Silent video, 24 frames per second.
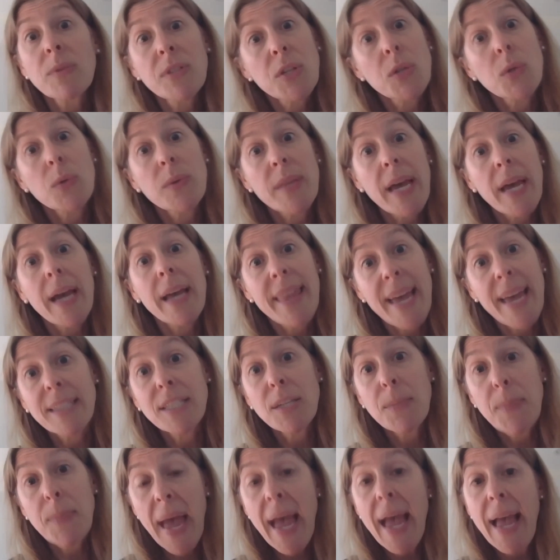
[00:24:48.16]
so that
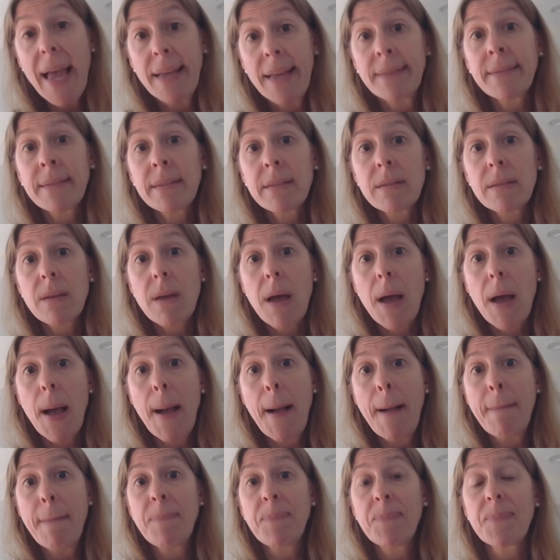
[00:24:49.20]
depends
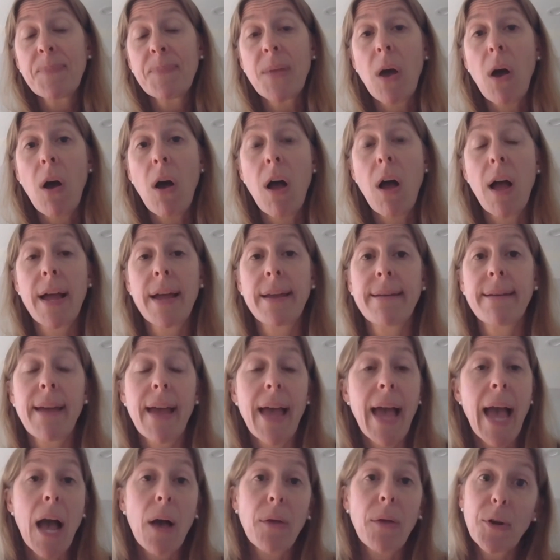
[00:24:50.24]
on
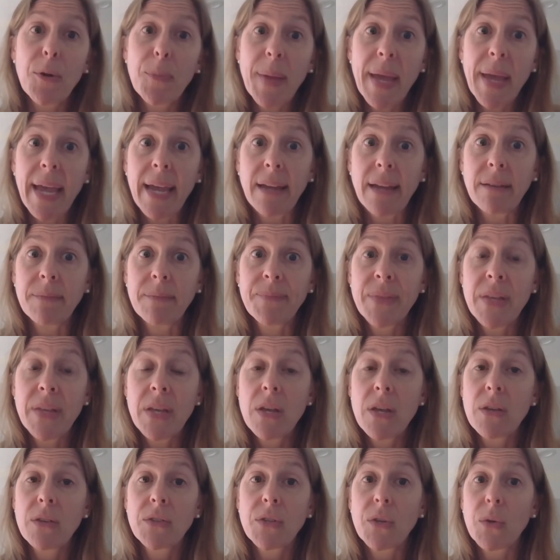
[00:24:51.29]
how they're paid.
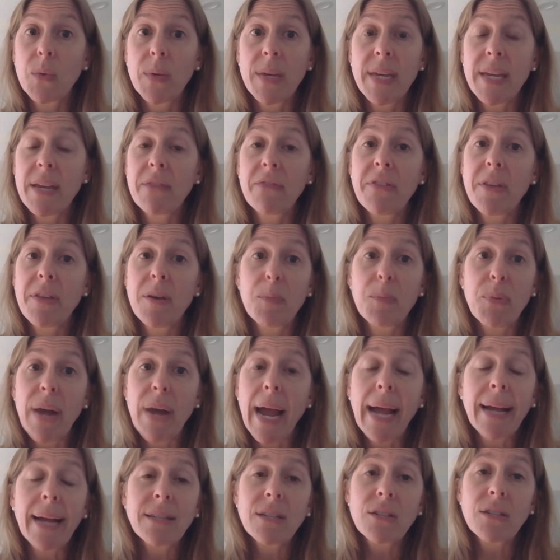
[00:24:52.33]
So if the
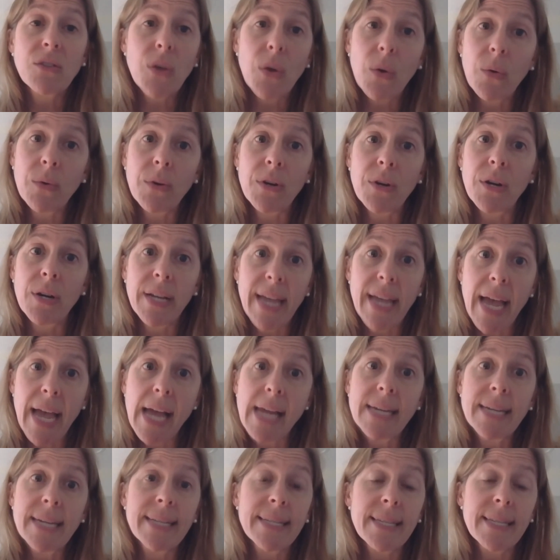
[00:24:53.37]
practice owner,
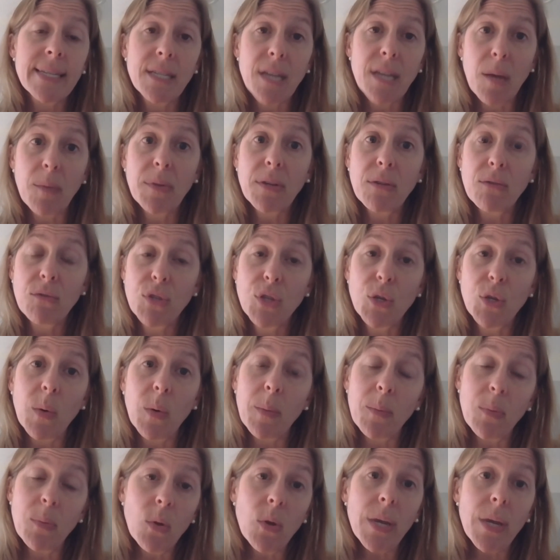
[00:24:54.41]
again, is a W-2
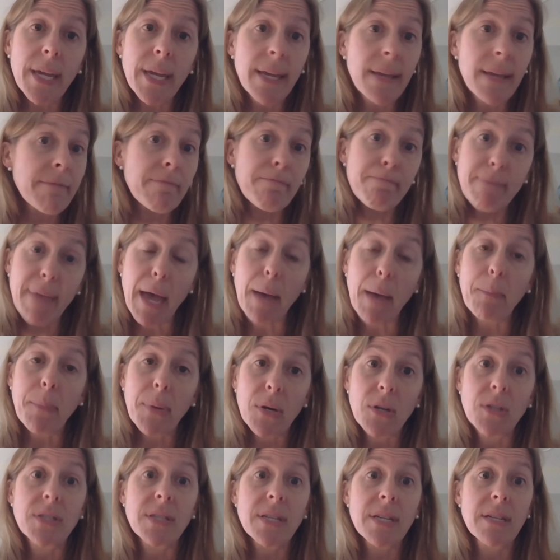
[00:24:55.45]
employee, that
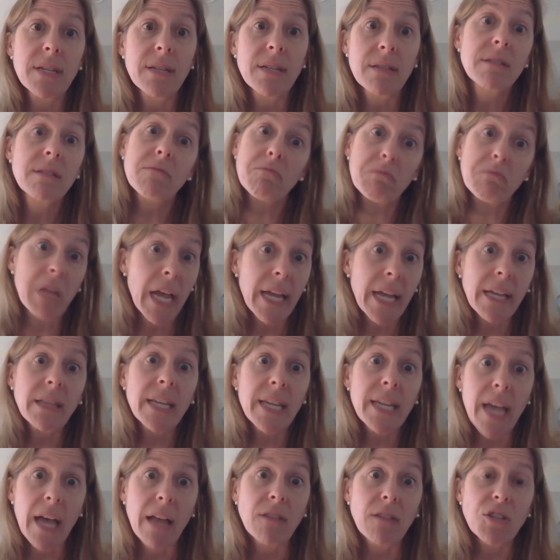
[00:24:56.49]
person is
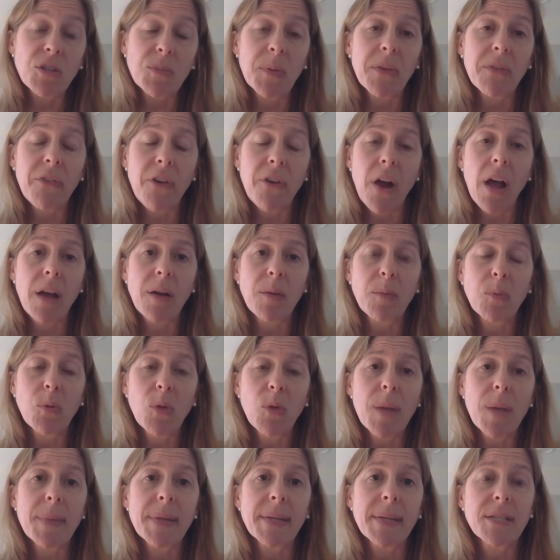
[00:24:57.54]
likely eligible for
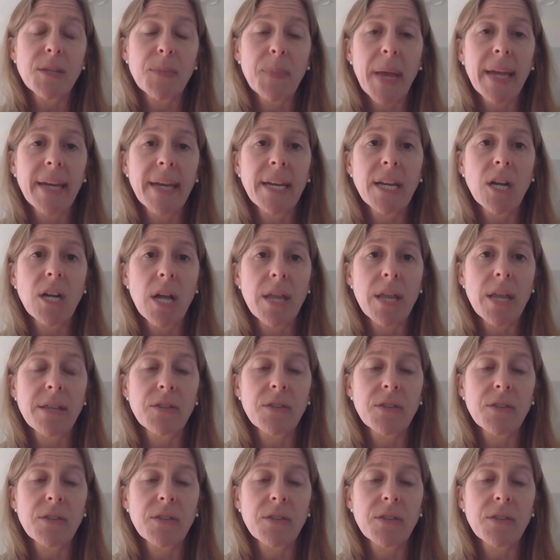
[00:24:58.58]
unemployment, depending on the